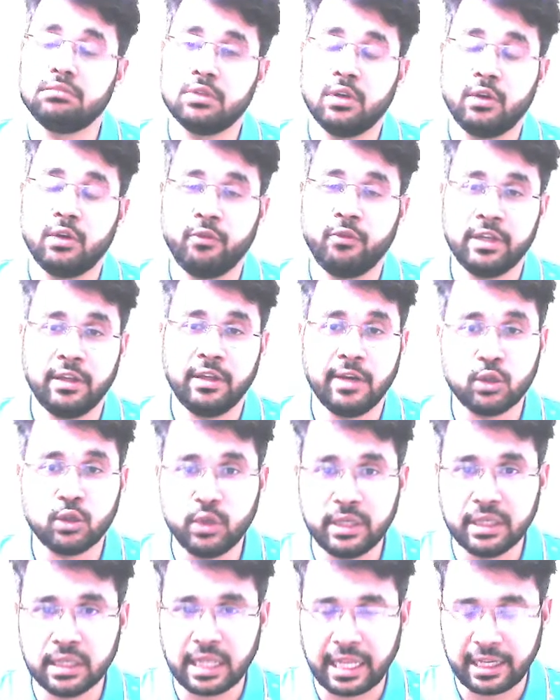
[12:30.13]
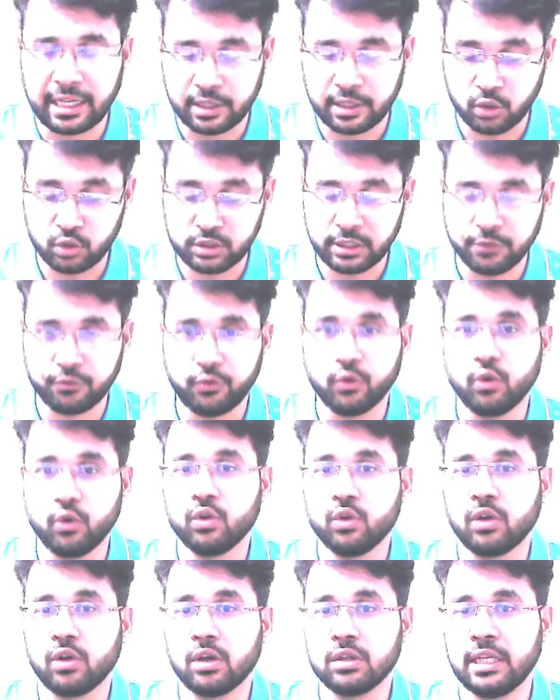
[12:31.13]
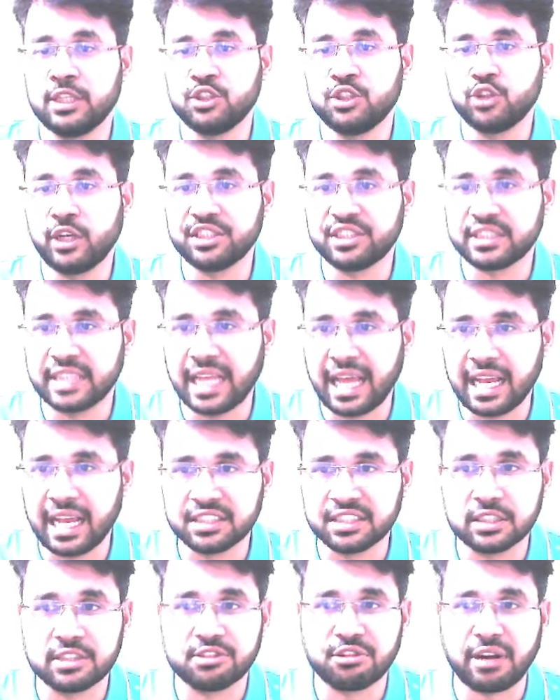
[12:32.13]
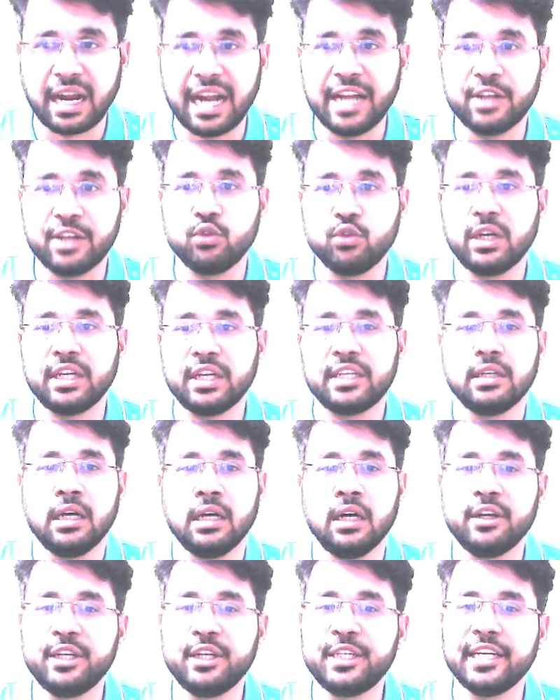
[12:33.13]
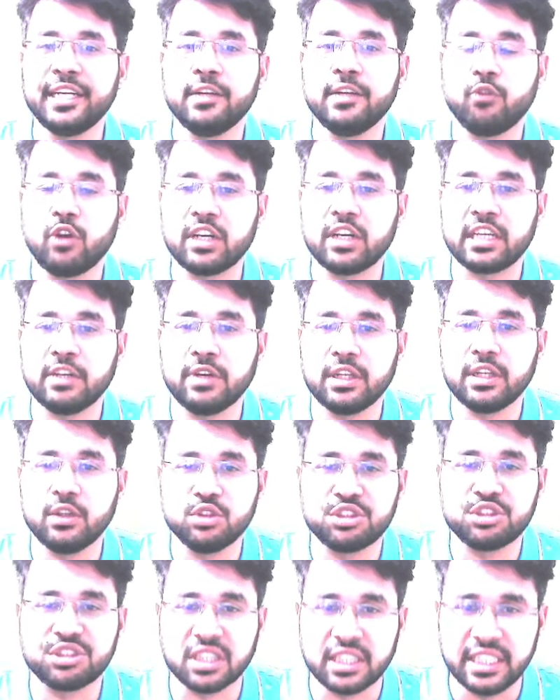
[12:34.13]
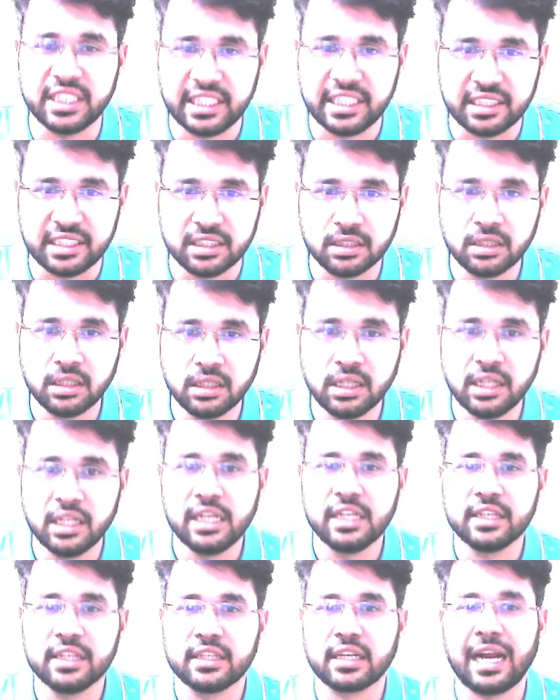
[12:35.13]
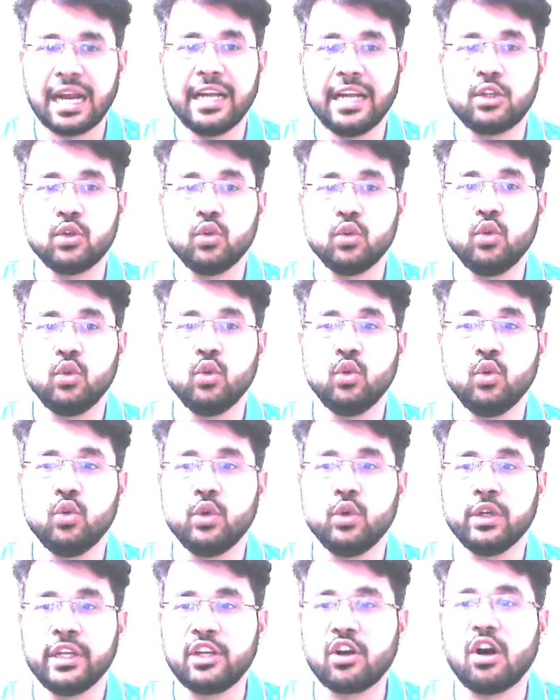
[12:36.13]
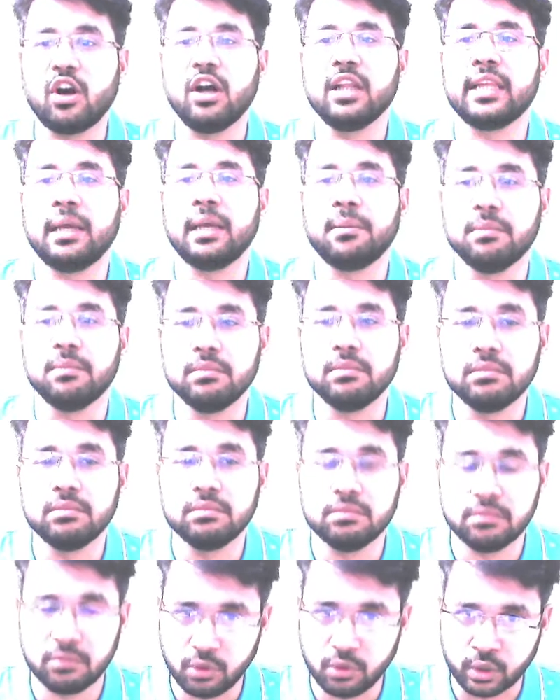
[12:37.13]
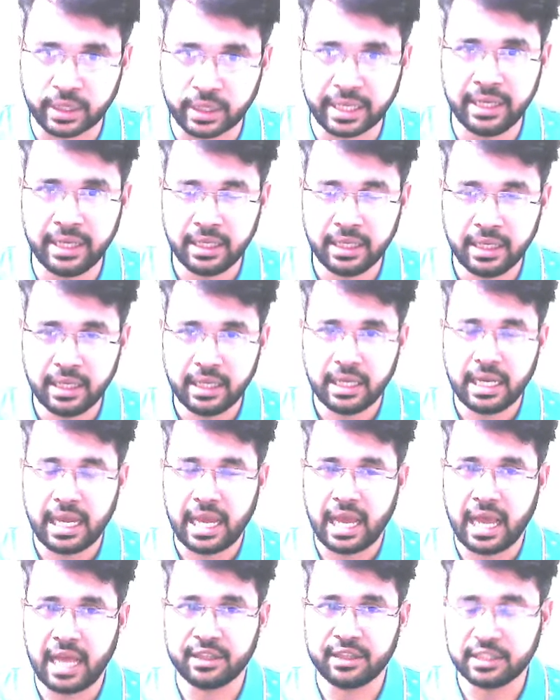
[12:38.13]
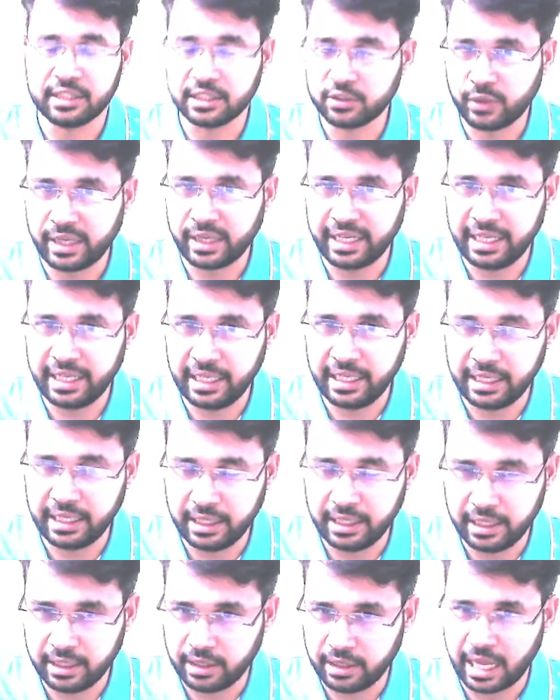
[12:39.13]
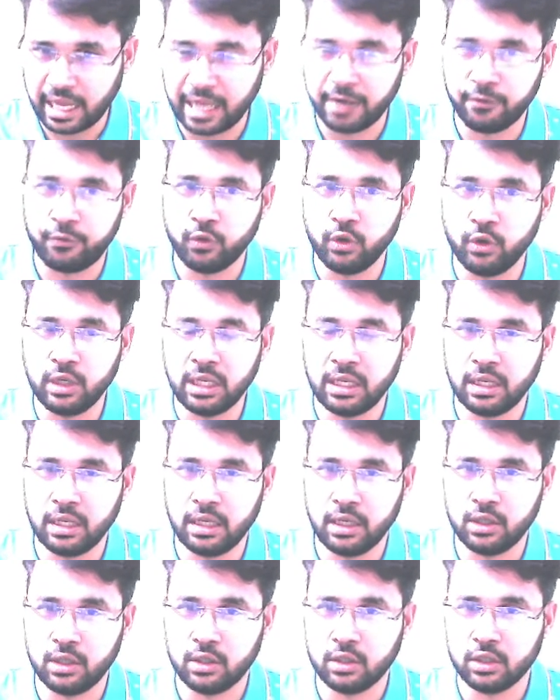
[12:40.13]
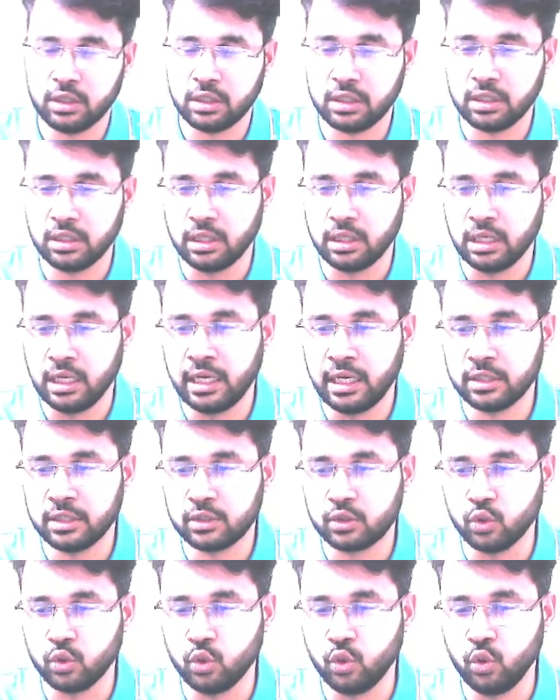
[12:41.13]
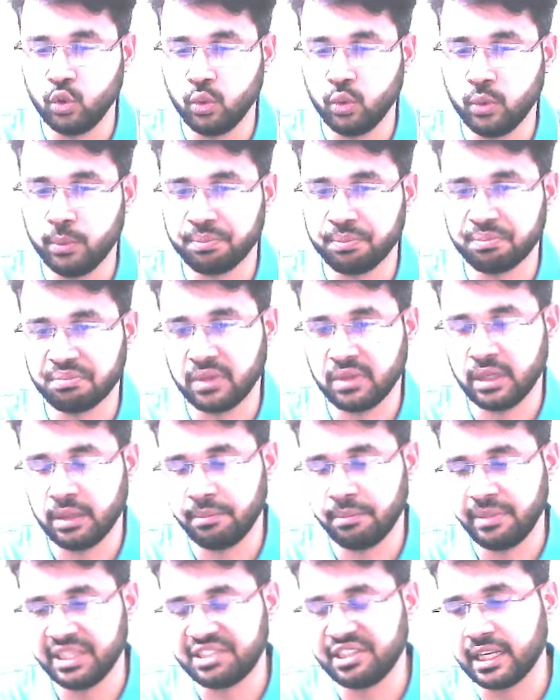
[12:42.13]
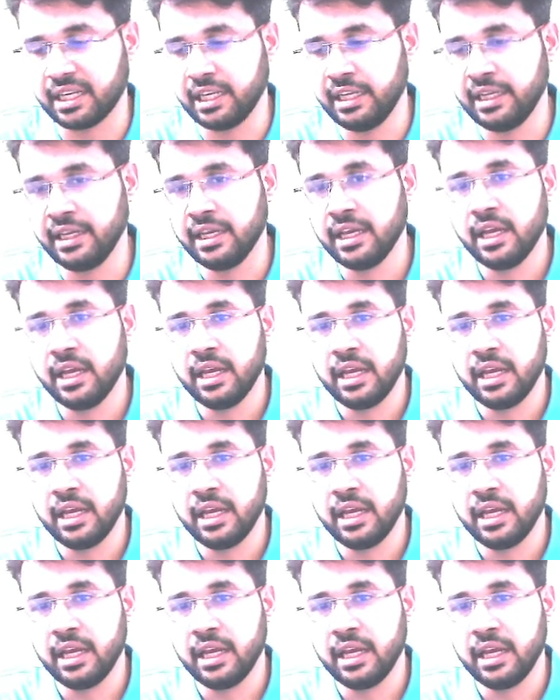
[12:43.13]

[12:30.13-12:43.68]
when you are doing like using phone or enjoying snacks, try to retain whatever you studied. Try to recall them, okay? And this is very helpful to basically,